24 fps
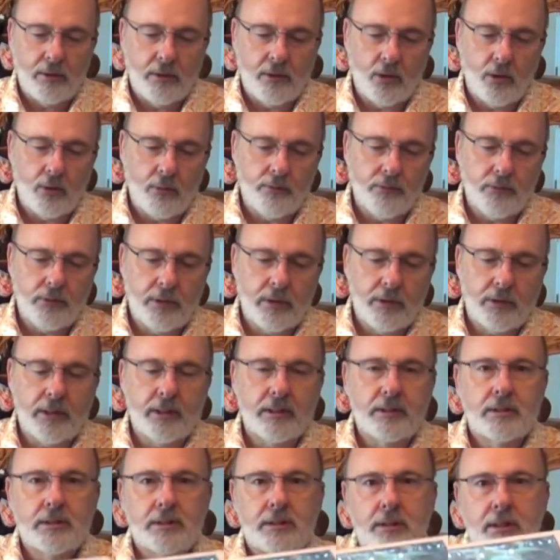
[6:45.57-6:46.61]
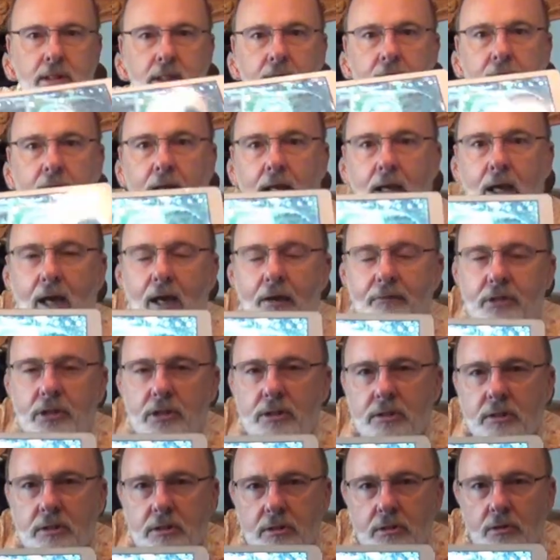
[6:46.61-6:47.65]
and hopefully you can see, I've
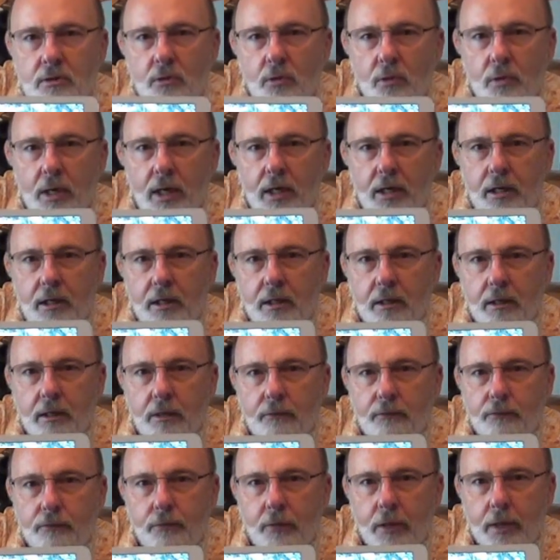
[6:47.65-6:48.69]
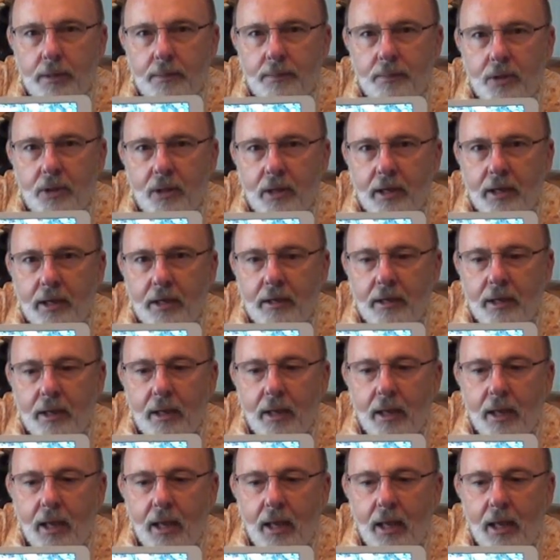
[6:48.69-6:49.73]
just created a little flight plan.
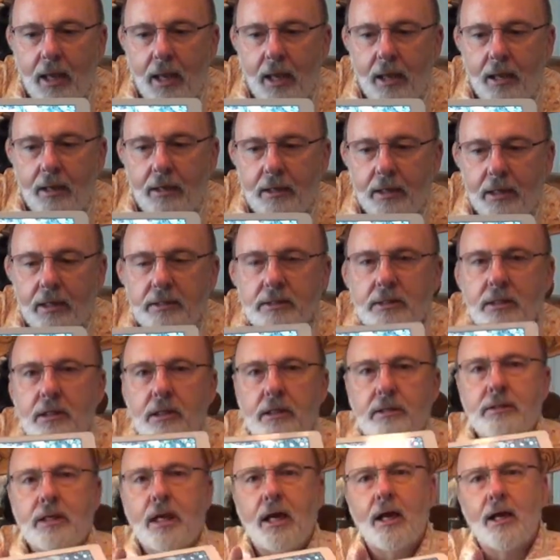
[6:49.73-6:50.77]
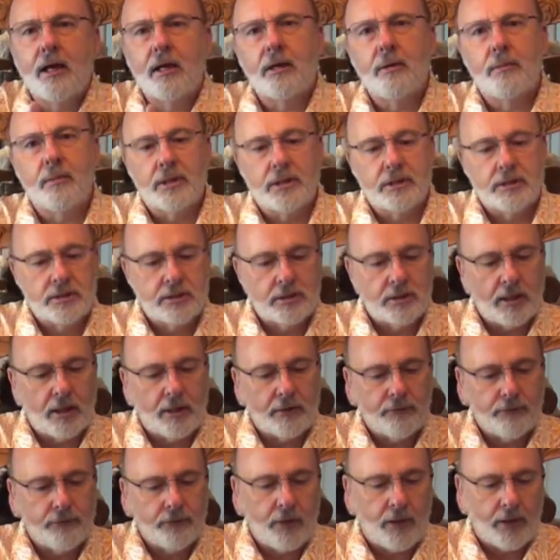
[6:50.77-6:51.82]
And it's an autonomous
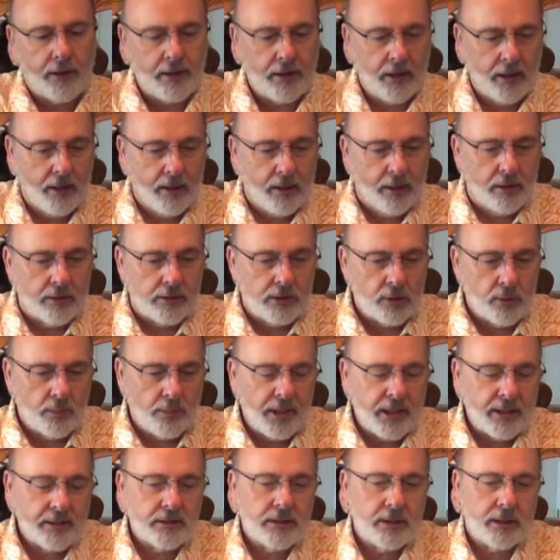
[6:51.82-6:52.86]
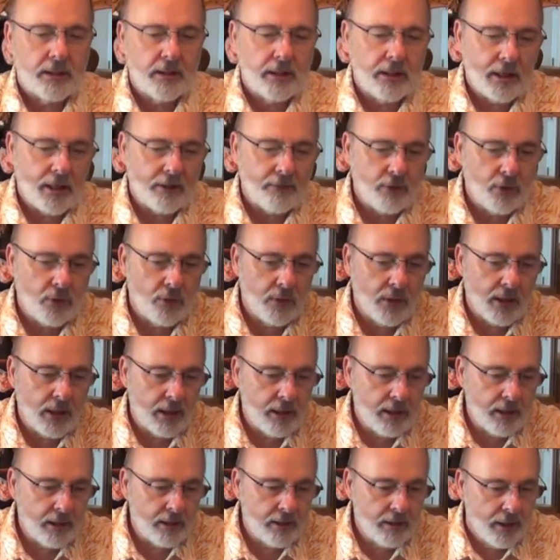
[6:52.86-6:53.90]
flight. So basically I've
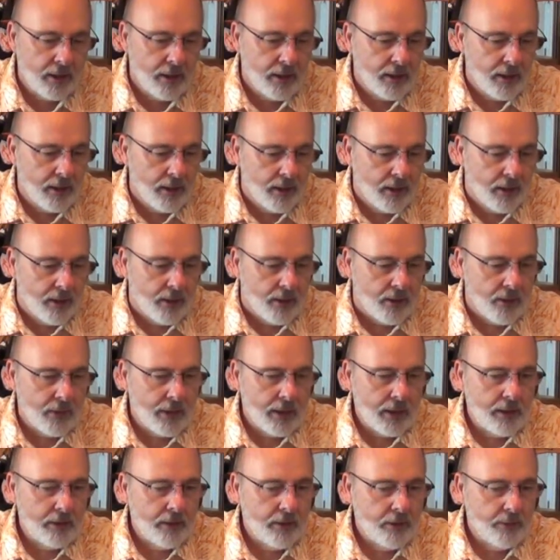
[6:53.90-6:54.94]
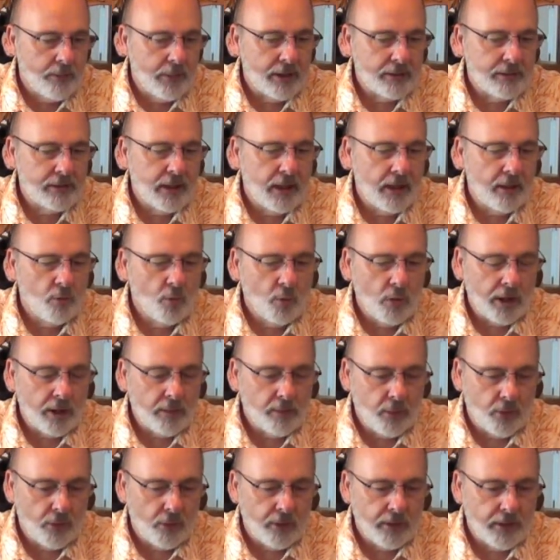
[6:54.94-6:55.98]
created, I don't know, about 10
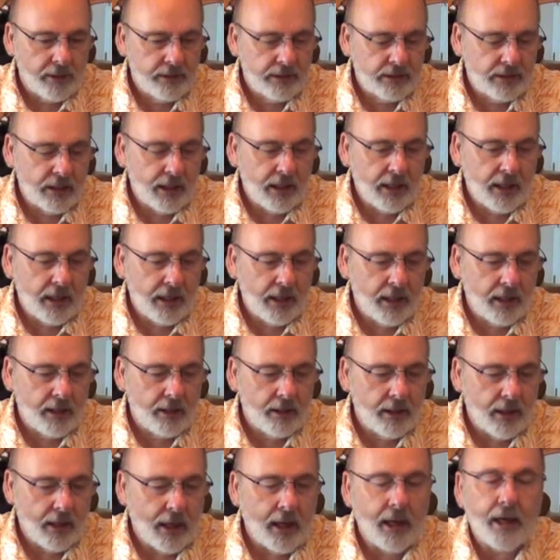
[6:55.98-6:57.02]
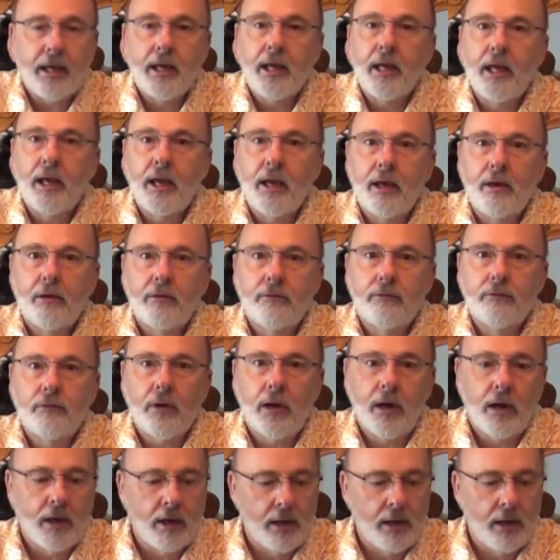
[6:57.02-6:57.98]
waypoints, and I have